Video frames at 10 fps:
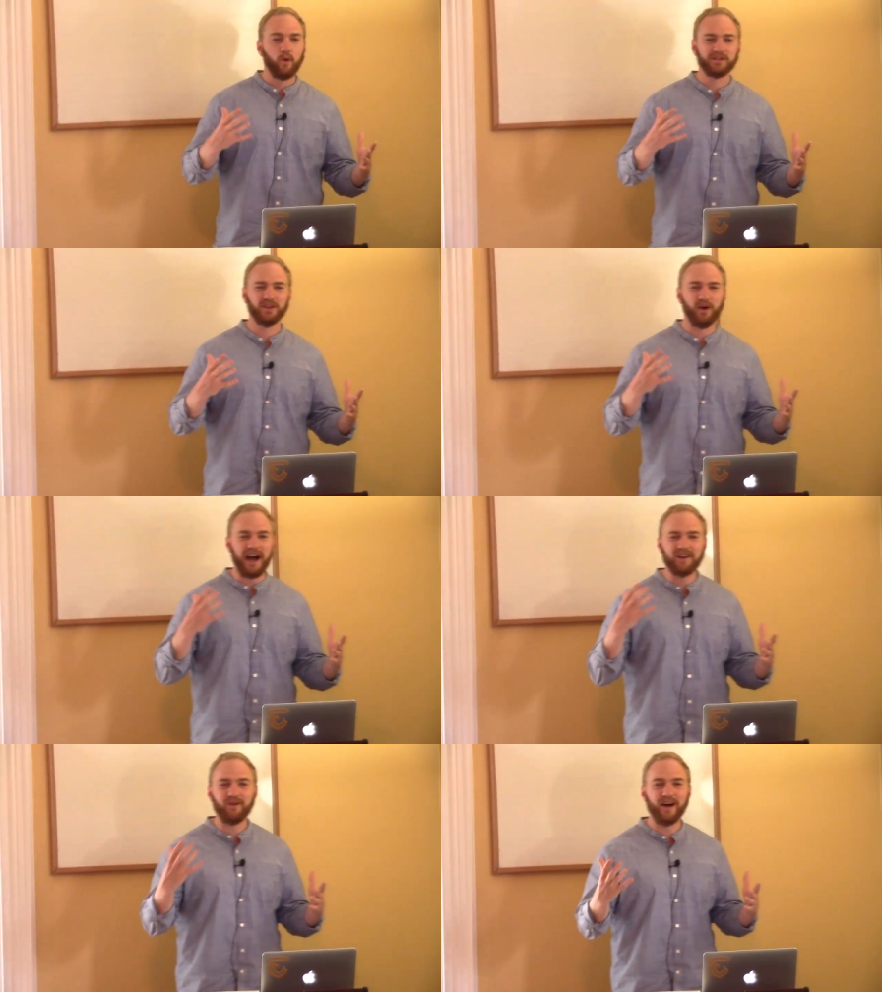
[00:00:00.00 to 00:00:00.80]
so
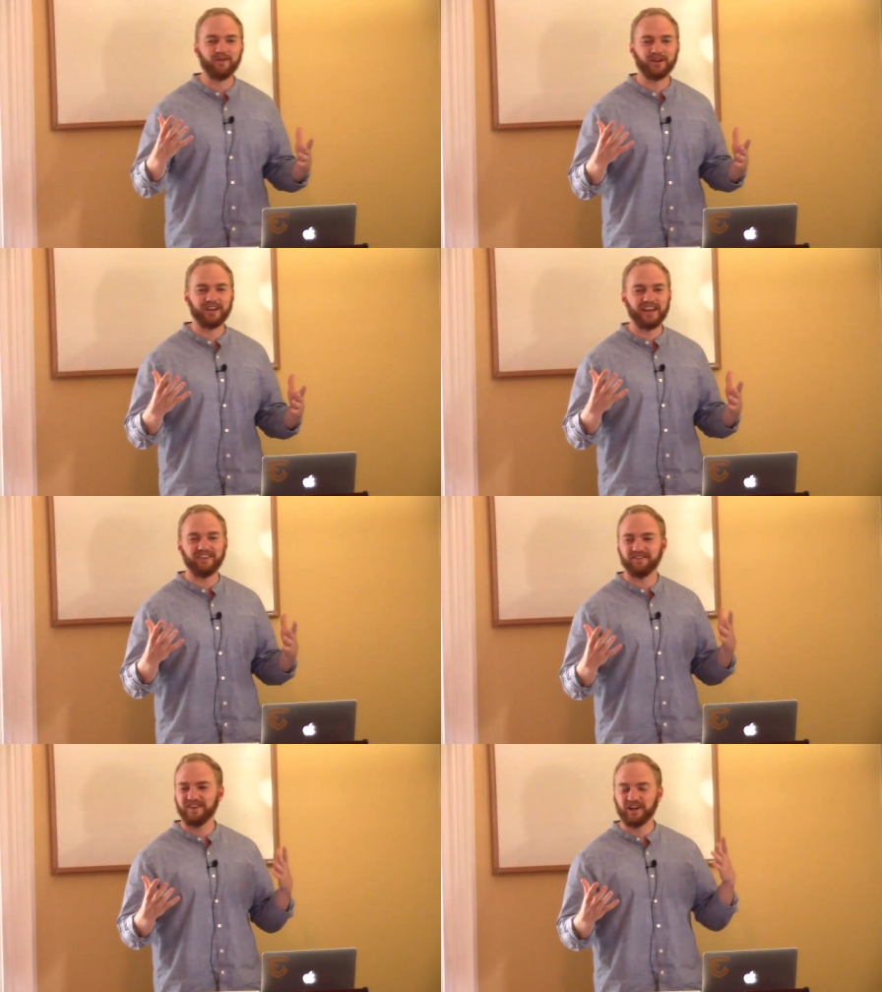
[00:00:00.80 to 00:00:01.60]
how do I really
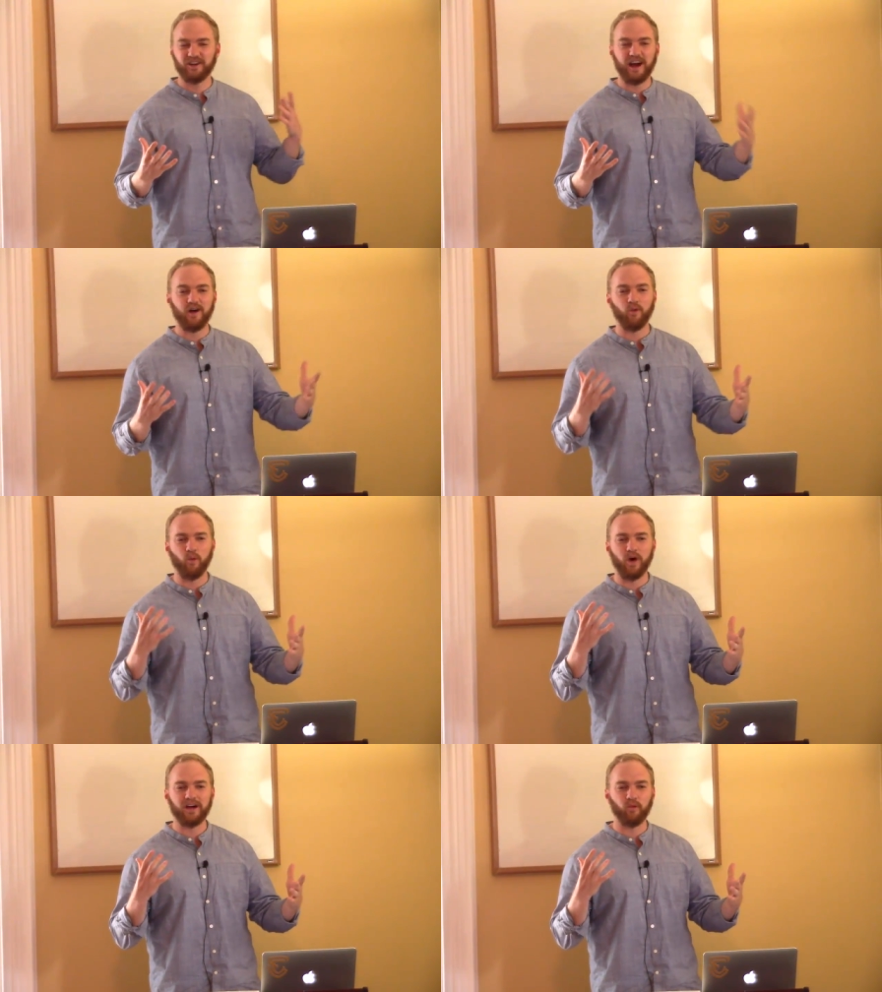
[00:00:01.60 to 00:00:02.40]
figure out
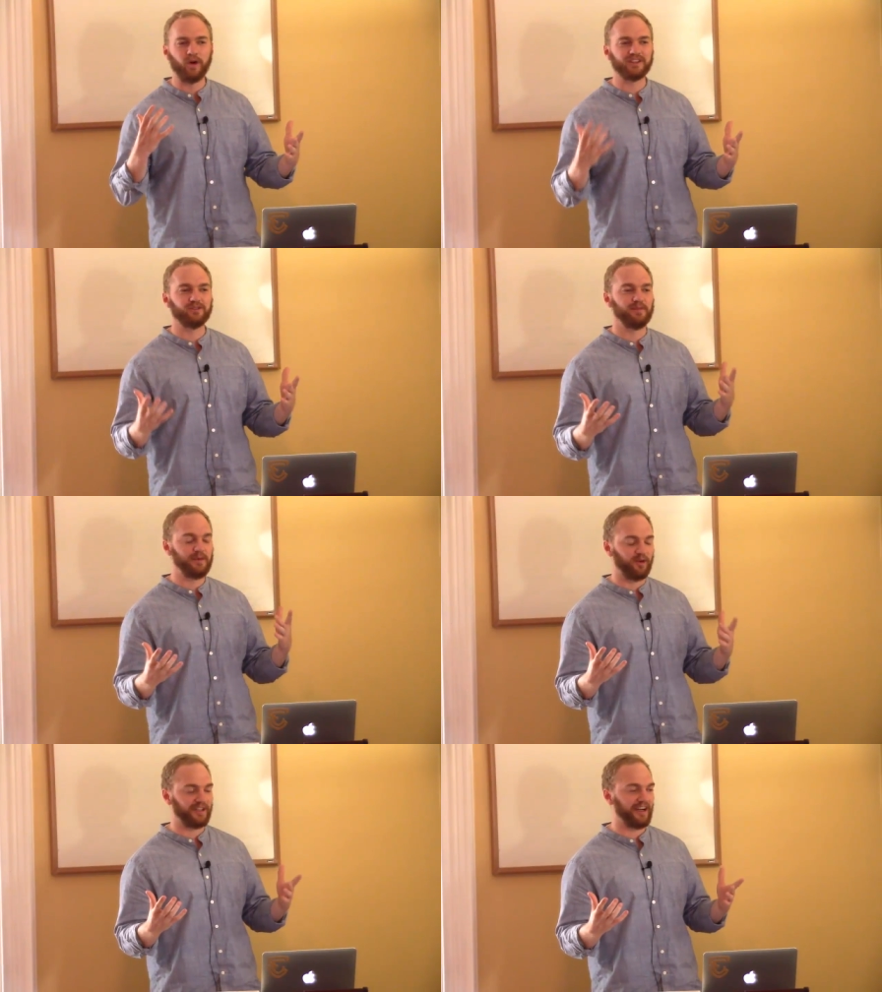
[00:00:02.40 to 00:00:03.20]
what, what do
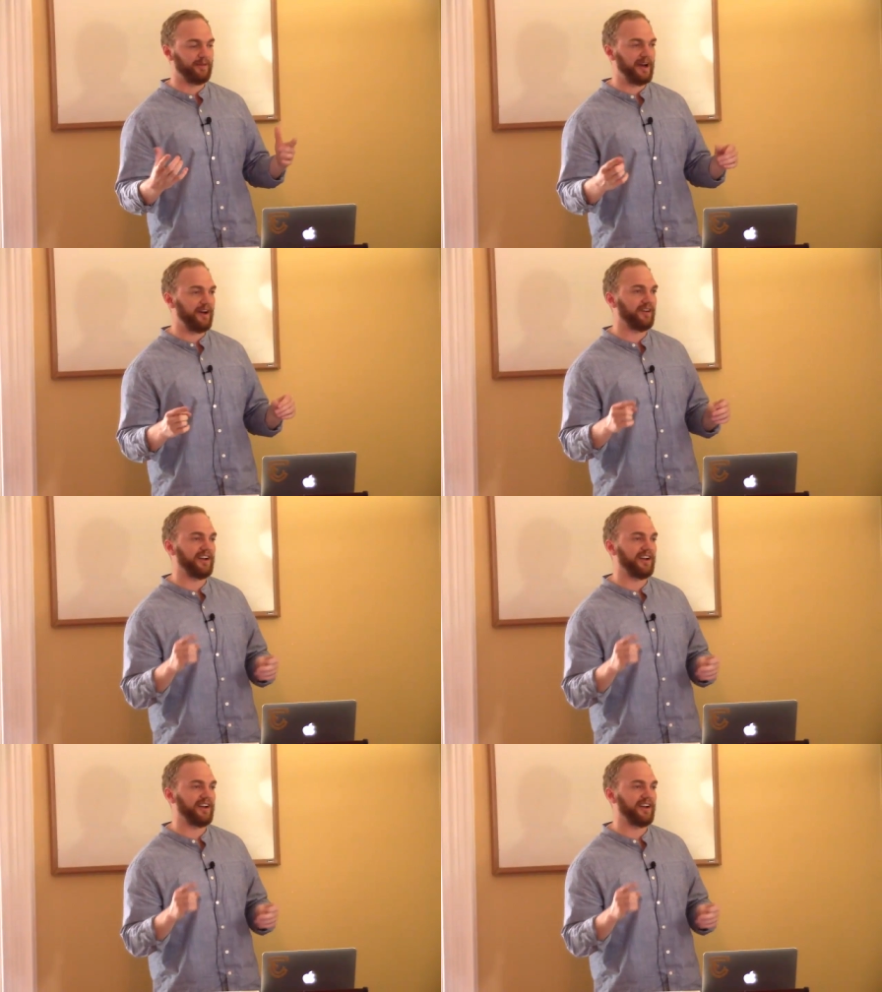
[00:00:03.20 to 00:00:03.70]
people care about?